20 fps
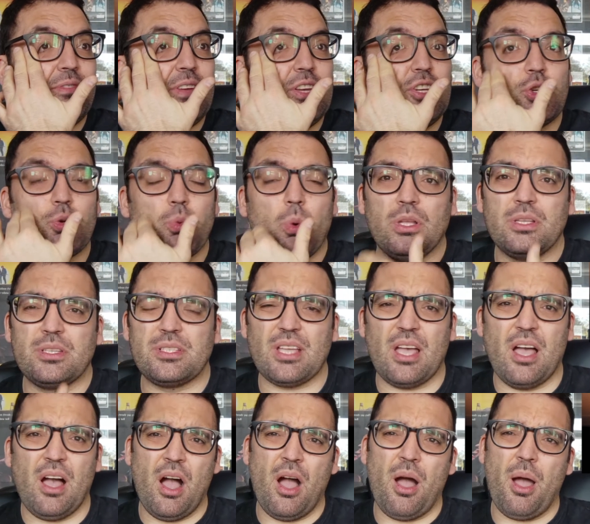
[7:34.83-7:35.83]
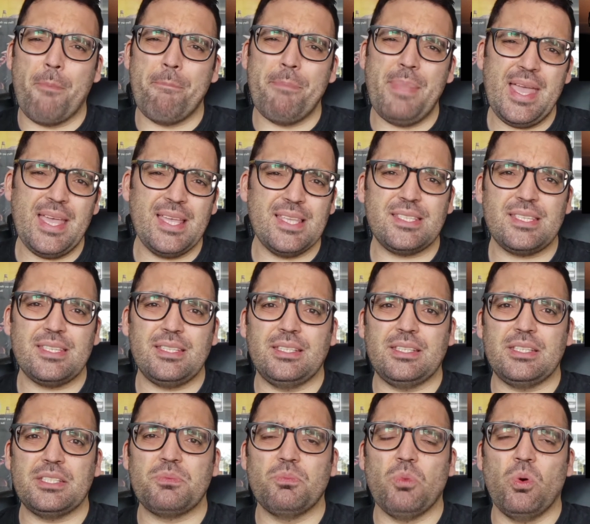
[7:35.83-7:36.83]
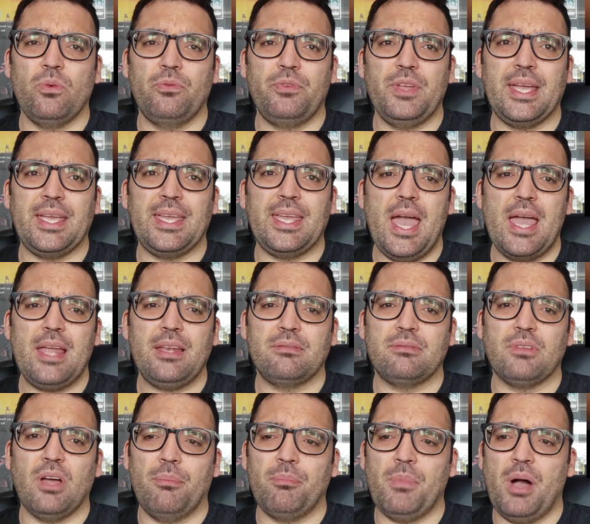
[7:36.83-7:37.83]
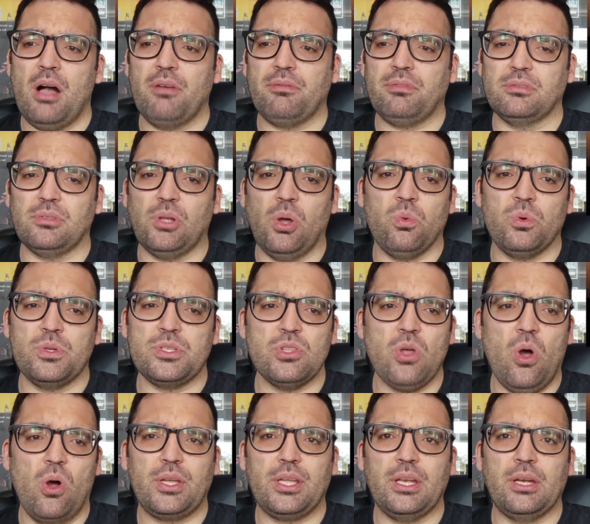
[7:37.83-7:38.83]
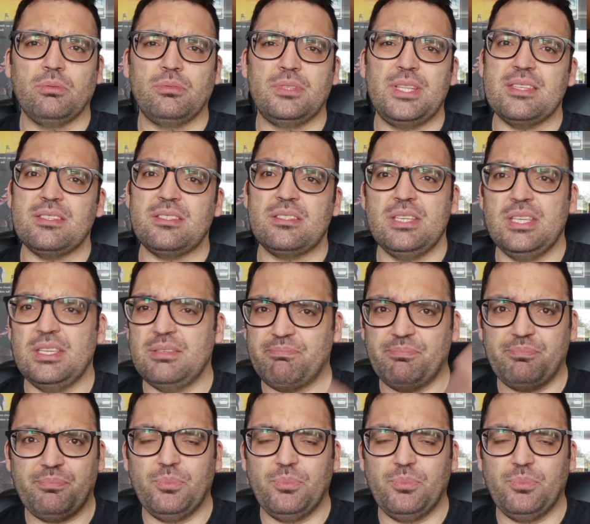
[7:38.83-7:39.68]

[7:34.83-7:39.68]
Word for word: visuals are amazing in this movie again not marvel always knock it out disney